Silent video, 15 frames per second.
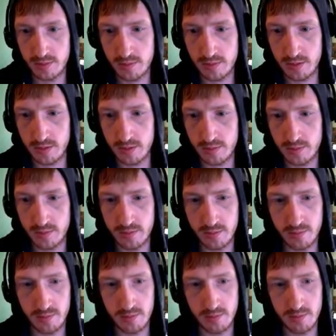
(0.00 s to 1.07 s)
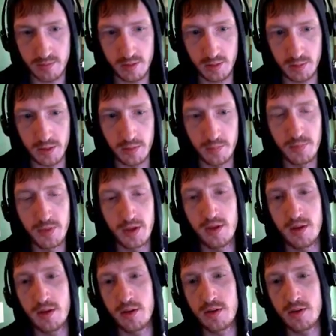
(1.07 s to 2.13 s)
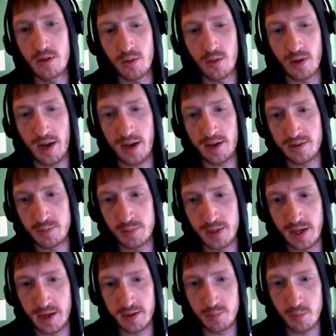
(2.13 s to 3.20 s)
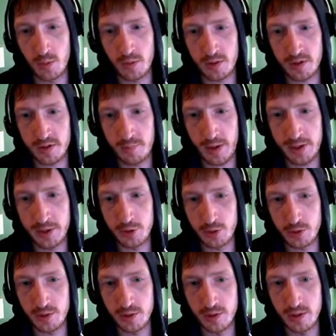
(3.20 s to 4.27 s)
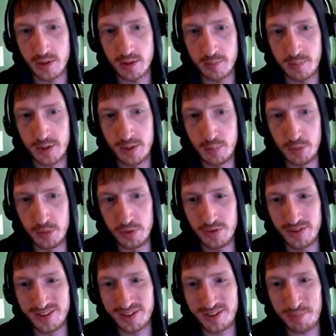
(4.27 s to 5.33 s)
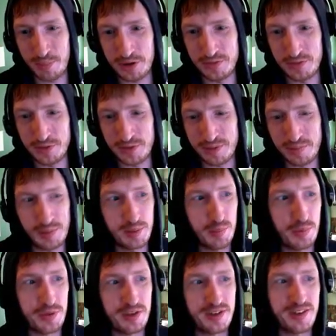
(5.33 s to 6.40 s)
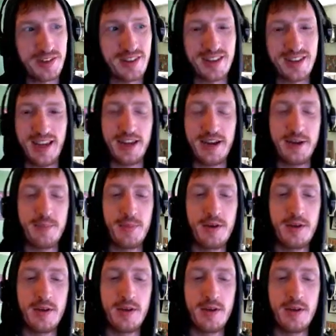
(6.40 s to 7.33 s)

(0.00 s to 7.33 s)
okay, there we go. So as we add more Spider-Verse people into the game,